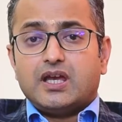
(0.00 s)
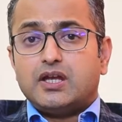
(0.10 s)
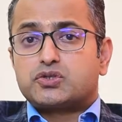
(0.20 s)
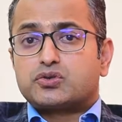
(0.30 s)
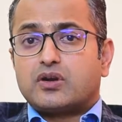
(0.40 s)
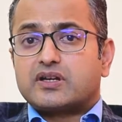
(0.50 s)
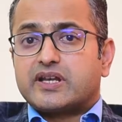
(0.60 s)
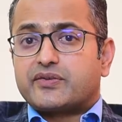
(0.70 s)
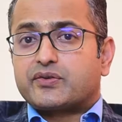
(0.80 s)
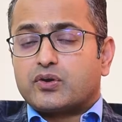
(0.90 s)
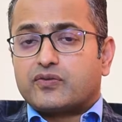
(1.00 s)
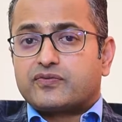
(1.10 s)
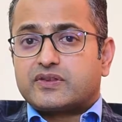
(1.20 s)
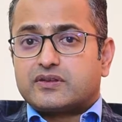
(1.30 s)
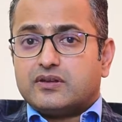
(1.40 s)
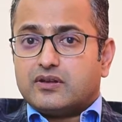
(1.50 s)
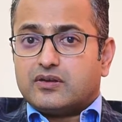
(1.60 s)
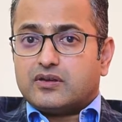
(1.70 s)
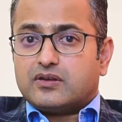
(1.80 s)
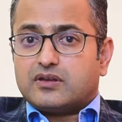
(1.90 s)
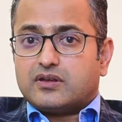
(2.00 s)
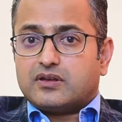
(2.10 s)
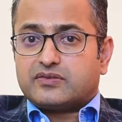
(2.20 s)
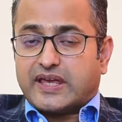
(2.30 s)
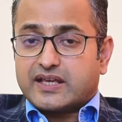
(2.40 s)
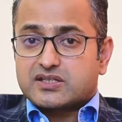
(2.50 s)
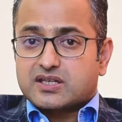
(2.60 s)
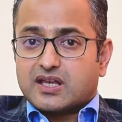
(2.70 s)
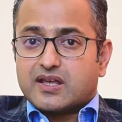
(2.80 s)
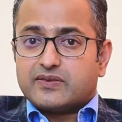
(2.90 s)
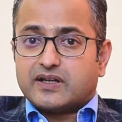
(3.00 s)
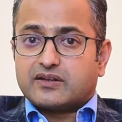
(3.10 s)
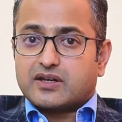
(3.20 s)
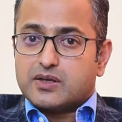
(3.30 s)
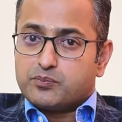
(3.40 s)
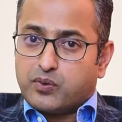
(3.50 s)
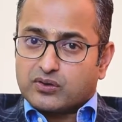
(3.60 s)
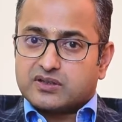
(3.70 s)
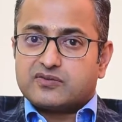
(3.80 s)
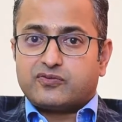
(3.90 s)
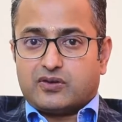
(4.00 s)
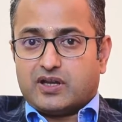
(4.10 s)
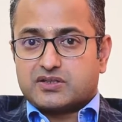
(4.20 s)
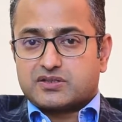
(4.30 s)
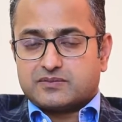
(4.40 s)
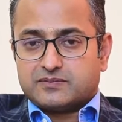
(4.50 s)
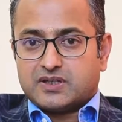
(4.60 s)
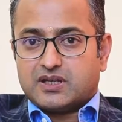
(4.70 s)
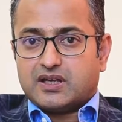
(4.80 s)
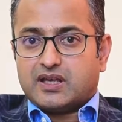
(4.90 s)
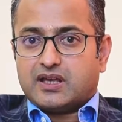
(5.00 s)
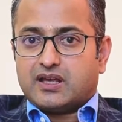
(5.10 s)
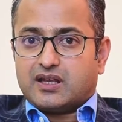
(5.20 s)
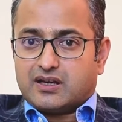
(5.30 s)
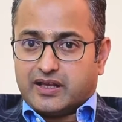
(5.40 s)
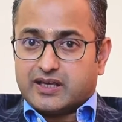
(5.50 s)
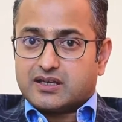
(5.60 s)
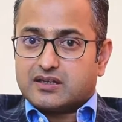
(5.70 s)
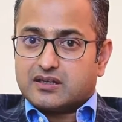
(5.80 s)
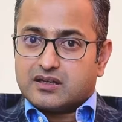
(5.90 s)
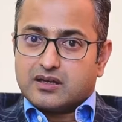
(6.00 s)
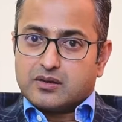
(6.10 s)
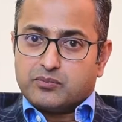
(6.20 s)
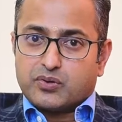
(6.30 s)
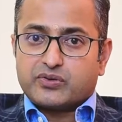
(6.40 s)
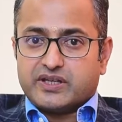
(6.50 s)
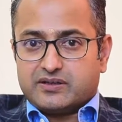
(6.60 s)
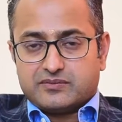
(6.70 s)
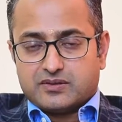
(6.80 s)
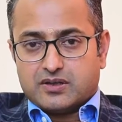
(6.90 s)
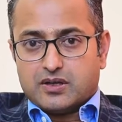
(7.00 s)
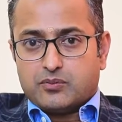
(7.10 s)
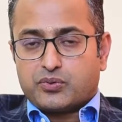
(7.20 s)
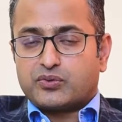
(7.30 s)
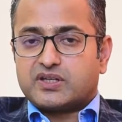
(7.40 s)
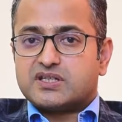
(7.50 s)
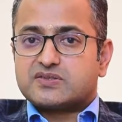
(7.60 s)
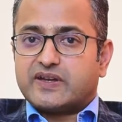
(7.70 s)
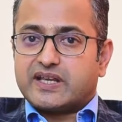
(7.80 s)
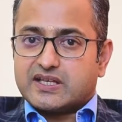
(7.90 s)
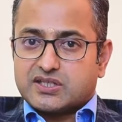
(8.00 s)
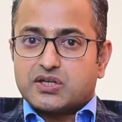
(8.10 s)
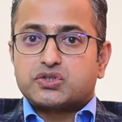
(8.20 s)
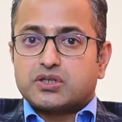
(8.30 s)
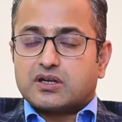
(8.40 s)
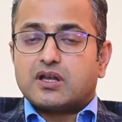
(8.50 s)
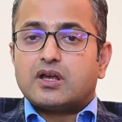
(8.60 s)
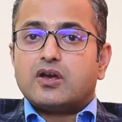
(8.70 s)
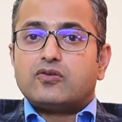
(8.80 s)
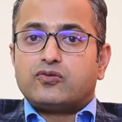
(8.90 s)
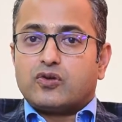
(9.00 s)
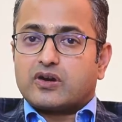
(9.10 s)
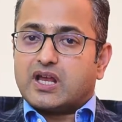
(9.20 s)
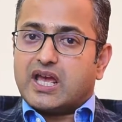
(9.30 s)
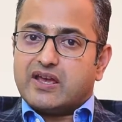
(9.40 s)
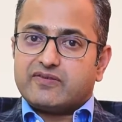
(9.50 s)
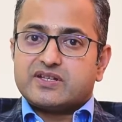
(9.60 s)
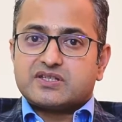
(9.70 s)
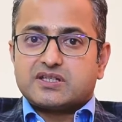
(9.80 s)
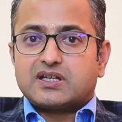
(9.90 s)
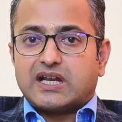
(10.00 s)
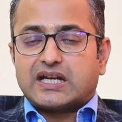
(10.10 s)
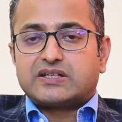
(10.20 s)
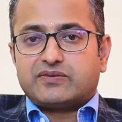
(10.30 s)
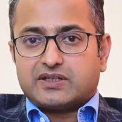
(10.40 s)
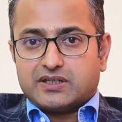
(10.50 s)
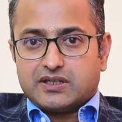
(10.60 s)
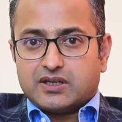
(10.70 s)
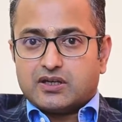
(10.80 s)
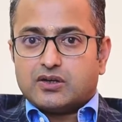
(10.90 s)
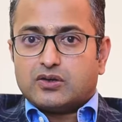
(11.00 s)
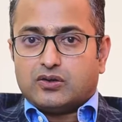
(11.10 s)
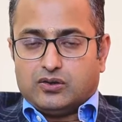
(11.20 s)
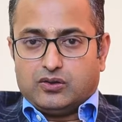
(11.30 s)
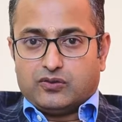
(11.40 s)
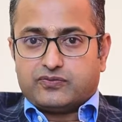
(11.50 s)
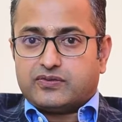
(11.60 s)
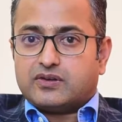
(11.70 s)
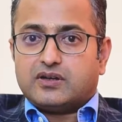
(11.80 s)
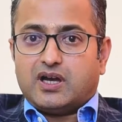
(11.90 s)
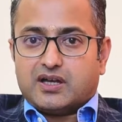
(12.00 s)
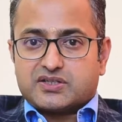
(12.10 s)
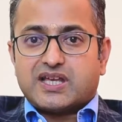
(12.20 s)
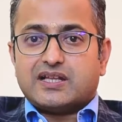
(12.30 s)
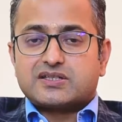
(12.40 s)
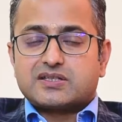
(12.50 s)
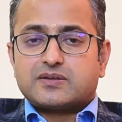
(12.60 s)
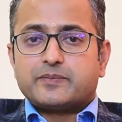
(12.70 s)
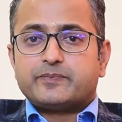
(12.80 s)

It should not get rid of things that are important for us, like protein. Protein is very essential for every single activity of our cells.